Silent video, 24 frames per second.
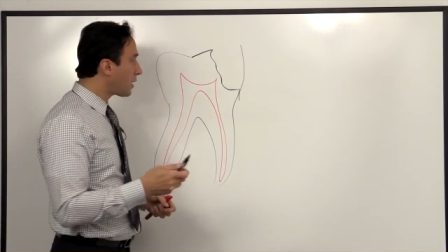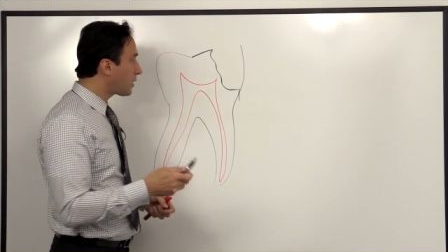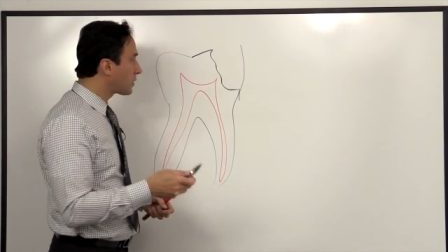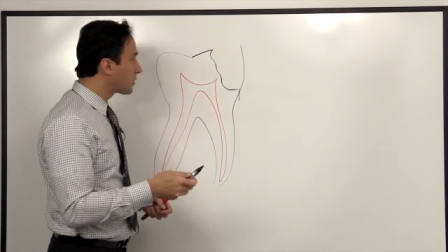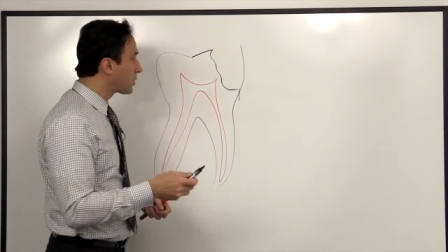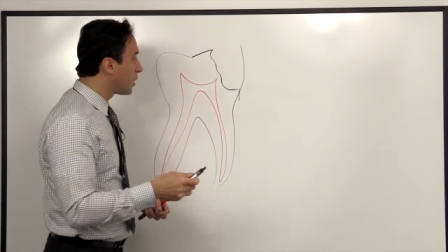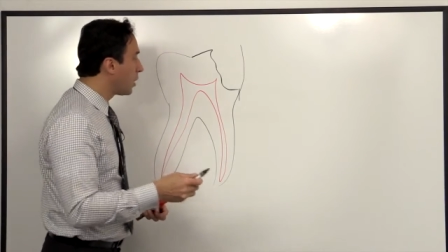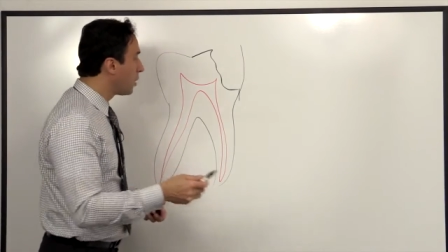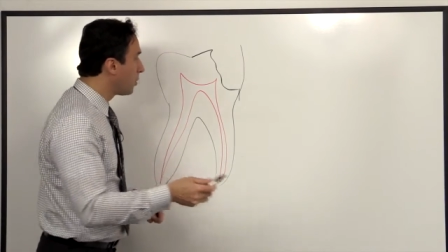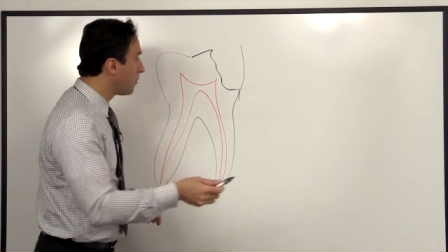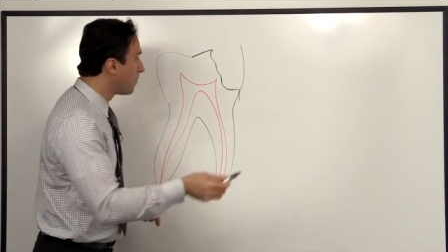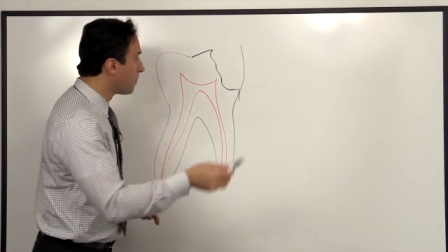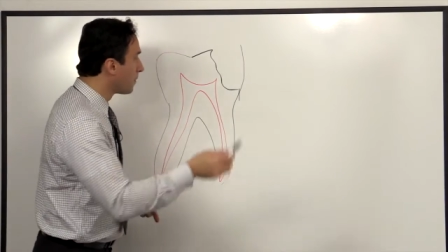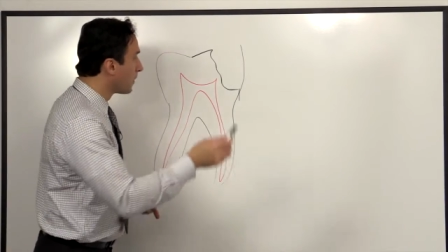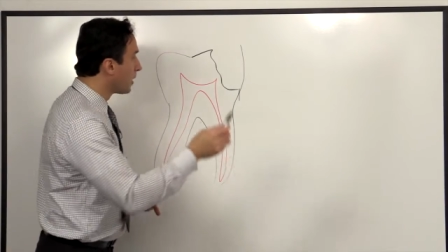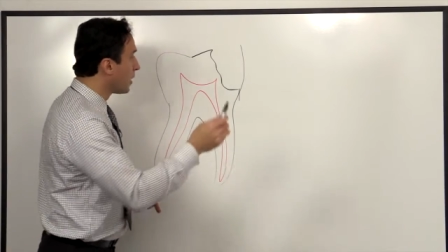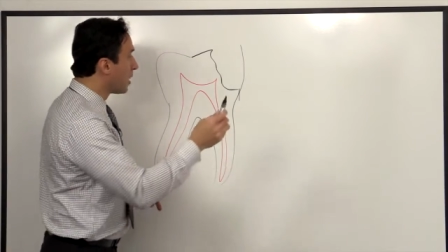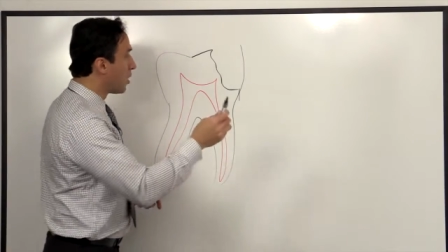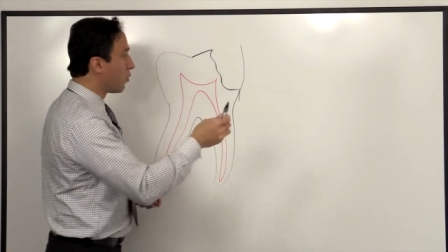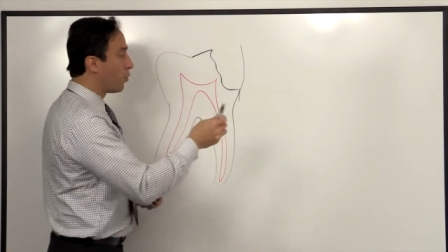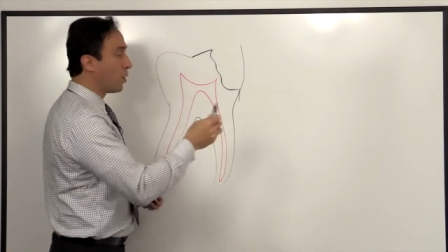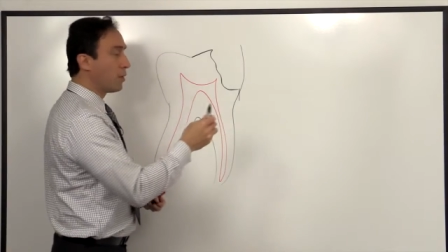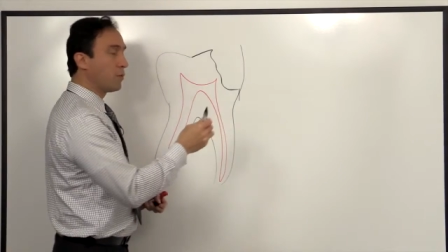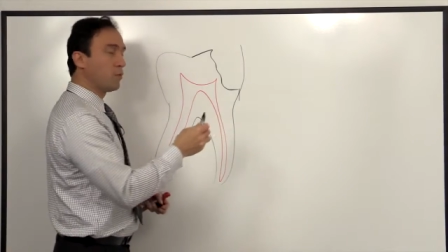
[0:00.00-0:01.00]
So
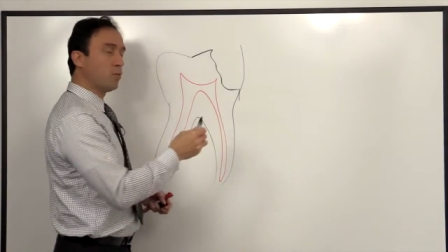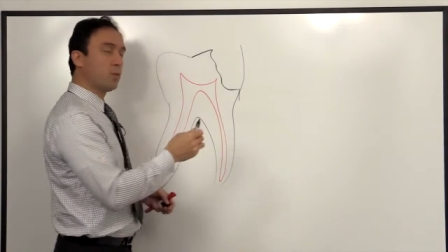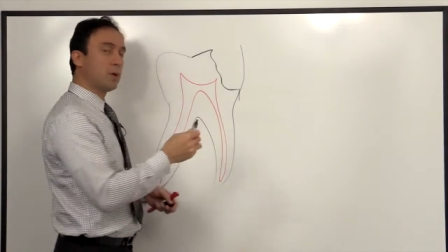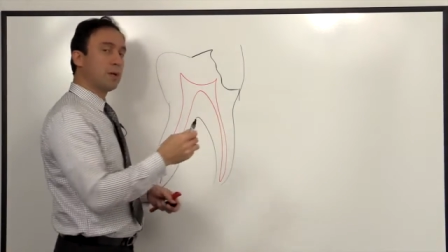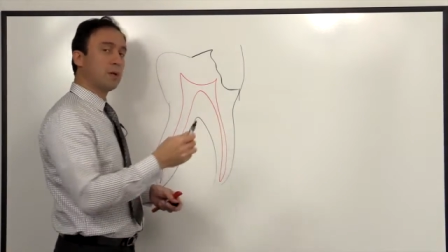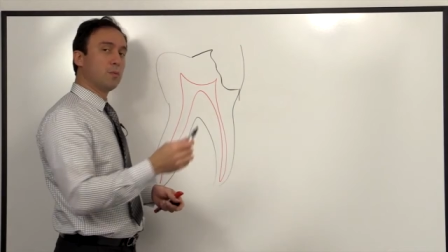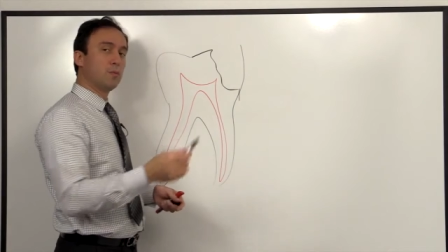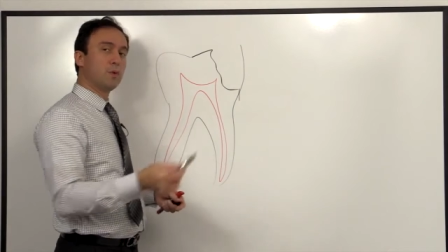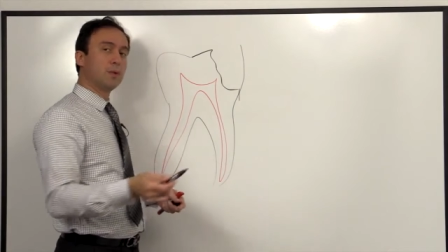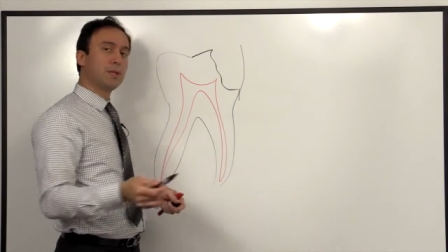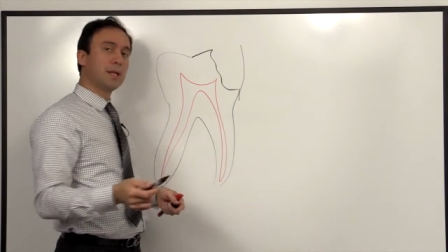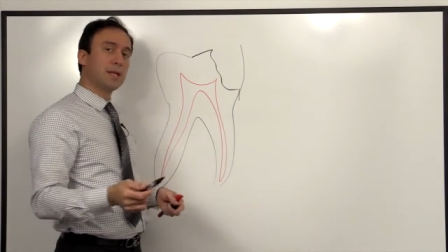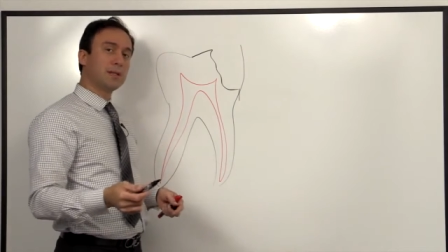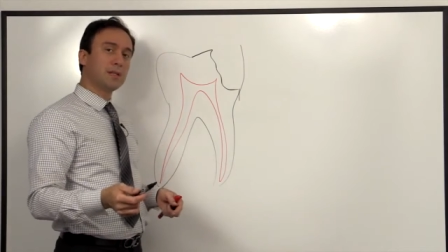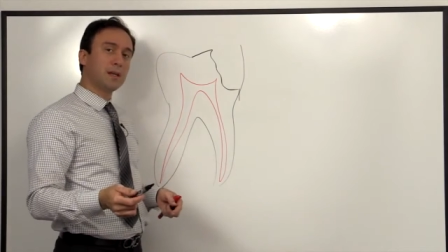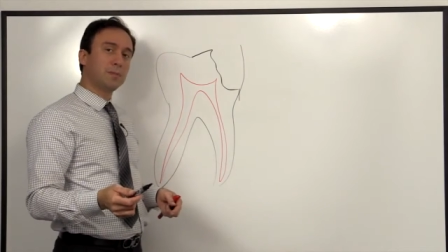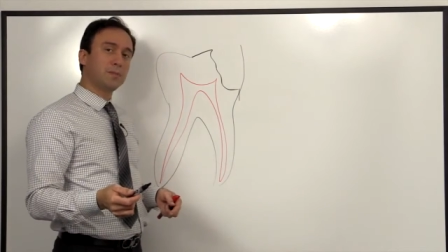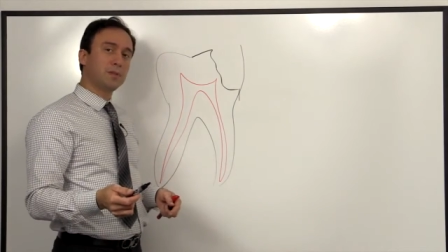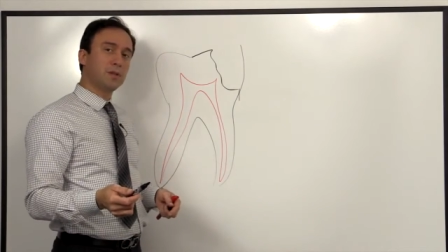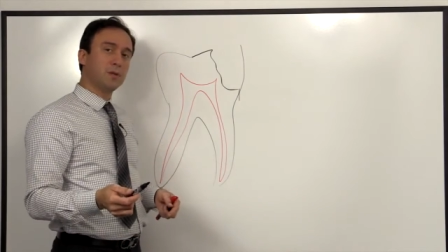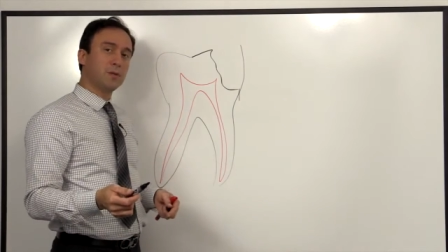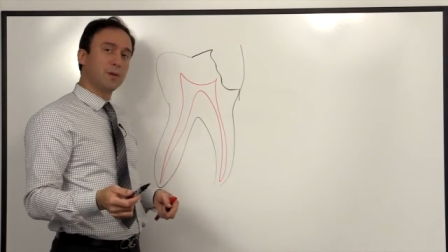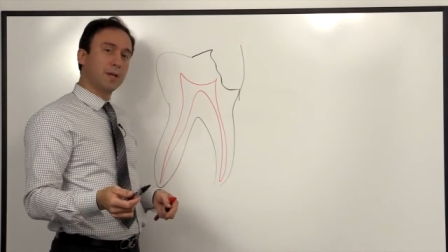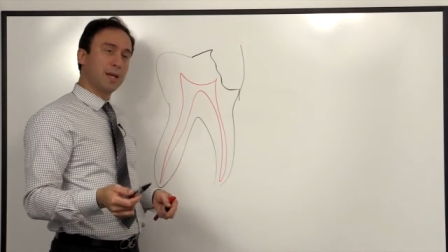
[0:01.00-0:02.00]
what we would end
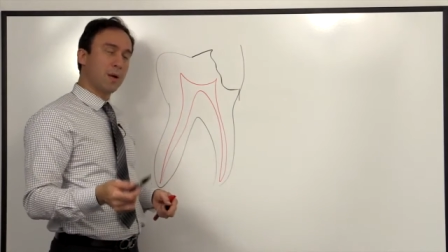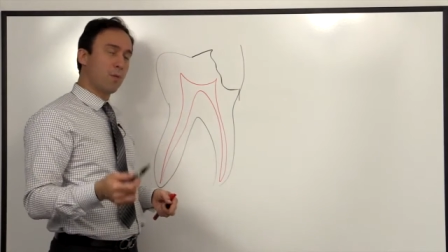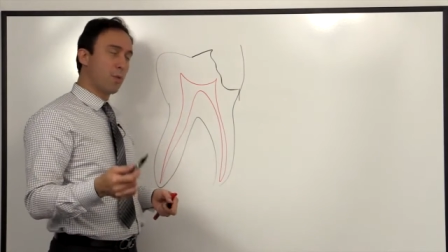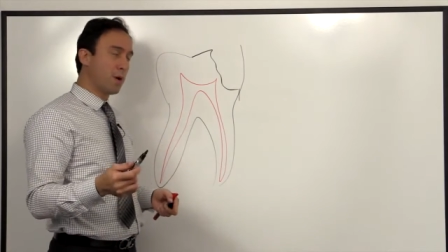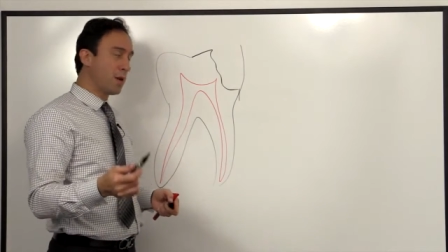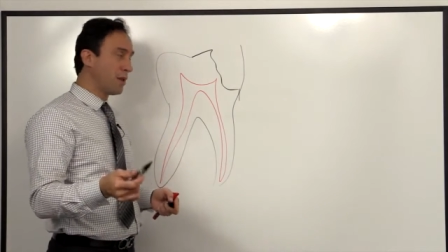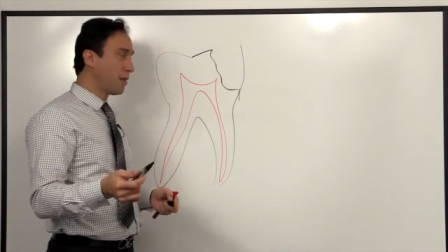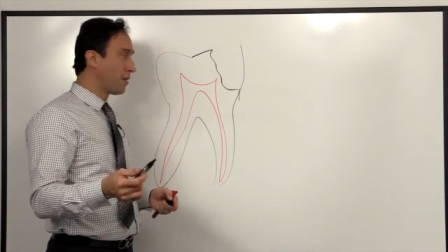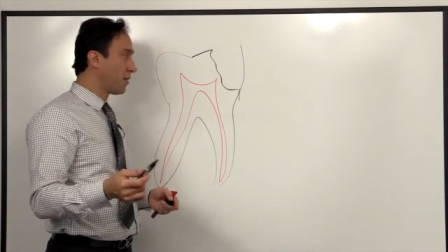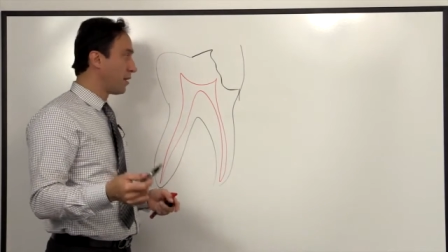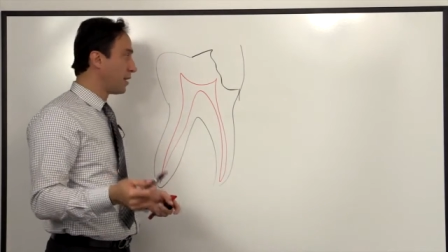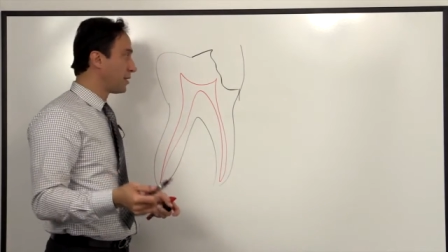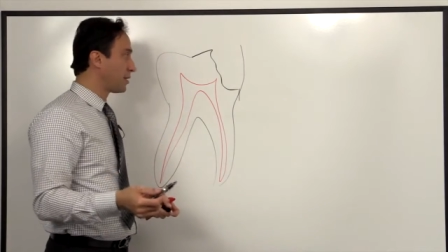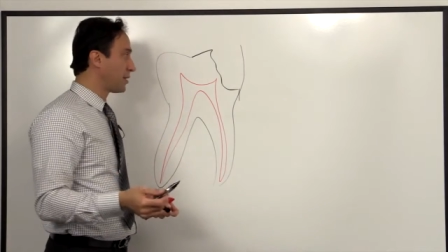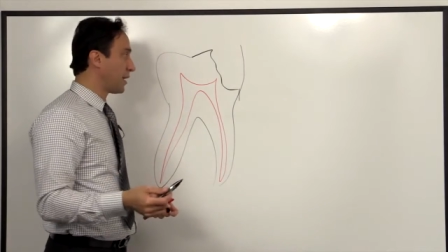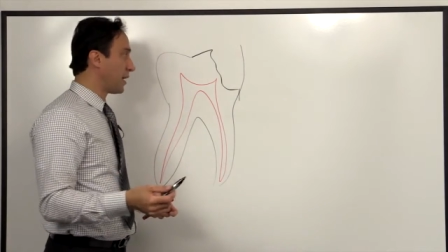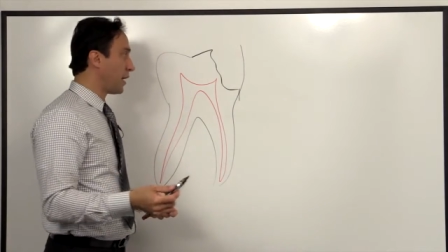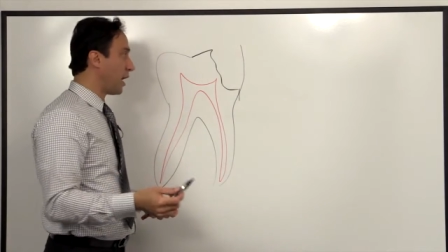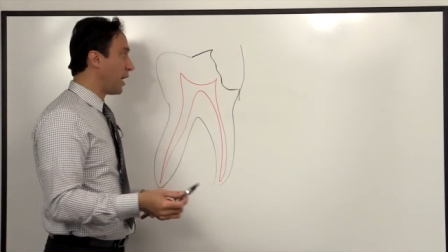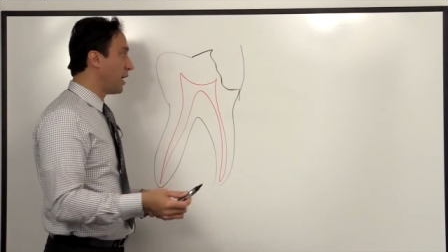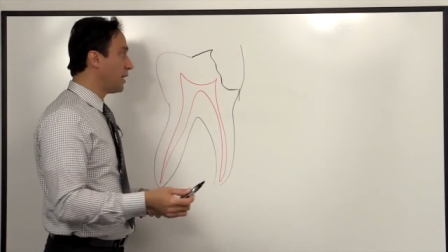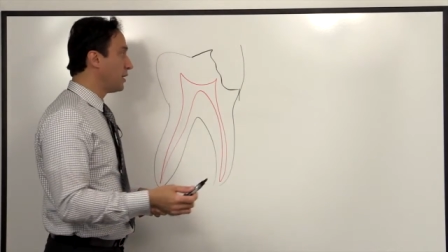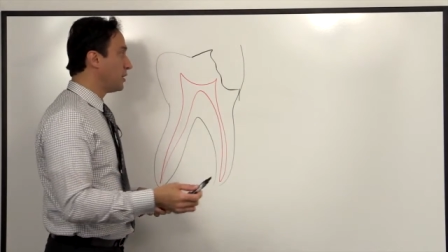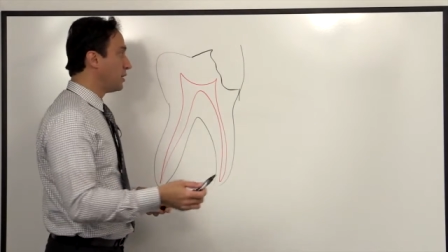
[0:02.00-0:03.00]
up doing, and one of the things that
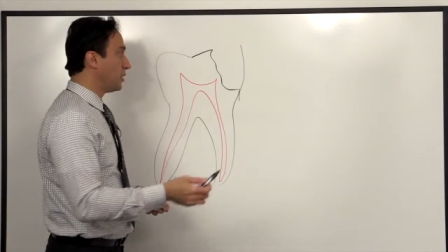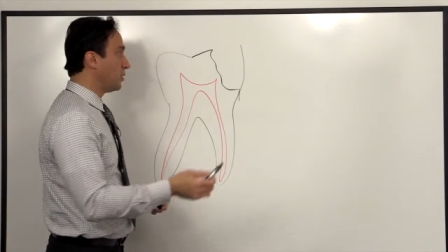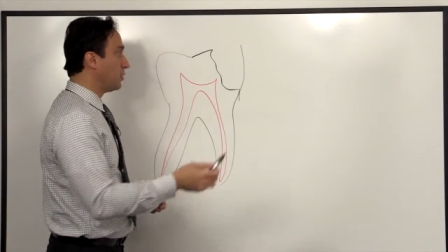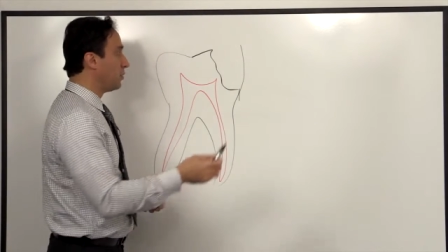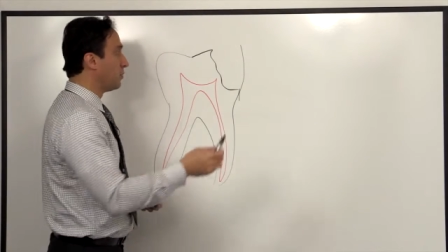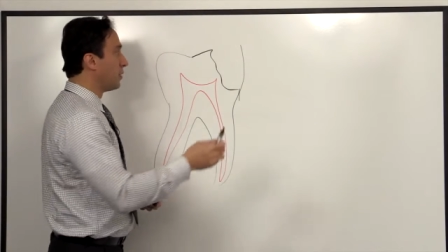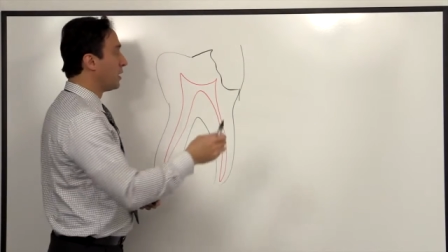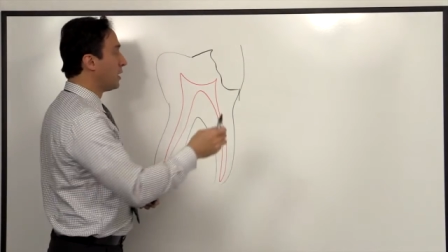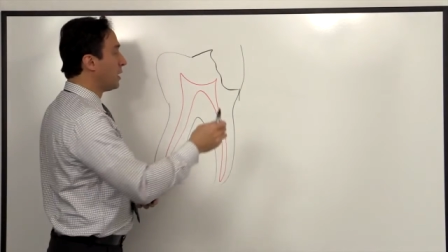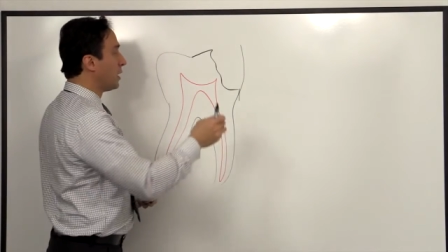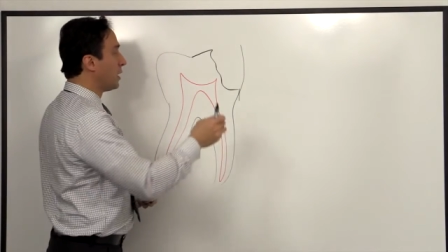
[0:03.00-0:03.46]
I do,